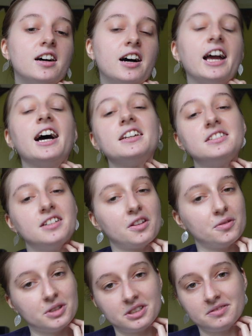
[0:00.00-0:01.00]
I had
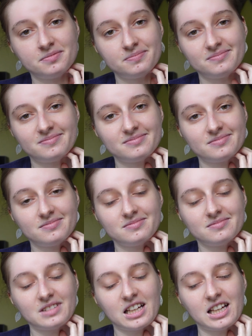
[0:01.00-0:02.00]
another one.
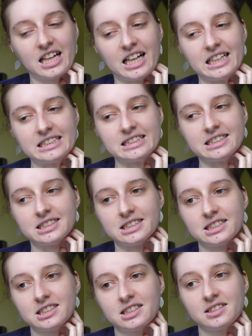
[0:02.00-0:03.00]
And
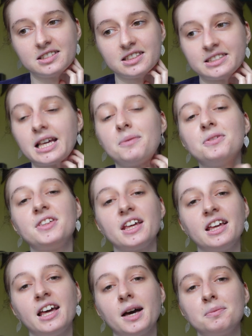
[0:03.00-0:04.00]
the same
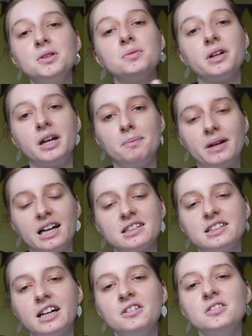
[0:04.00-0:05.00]
thing happened where I
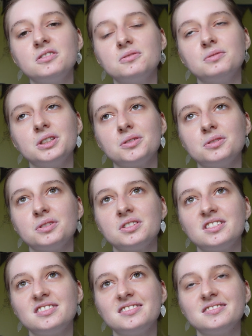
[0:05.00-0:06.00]
blacked out, which
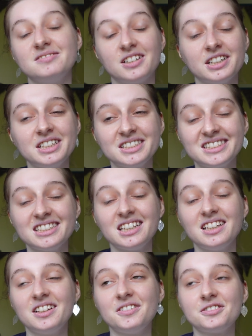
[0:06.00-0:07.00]
was nice
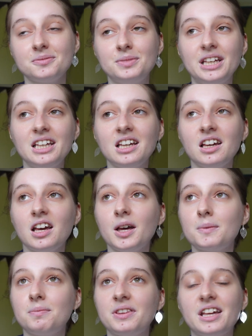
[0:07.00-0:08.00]
for me.
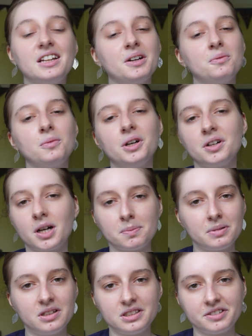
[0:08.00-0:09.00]
But then I woke
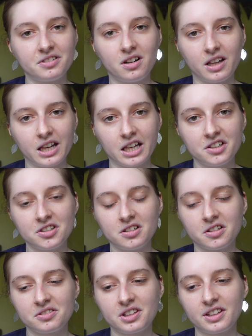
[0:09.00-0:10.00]
up in a different location
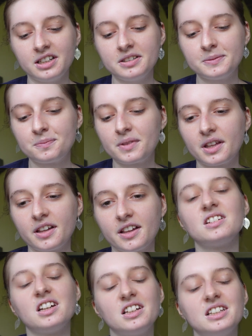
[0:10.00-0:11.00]
after that,
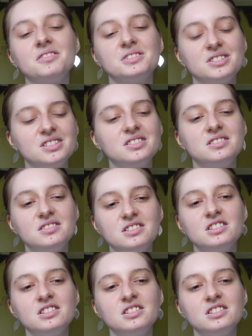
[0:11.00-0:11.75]
and that was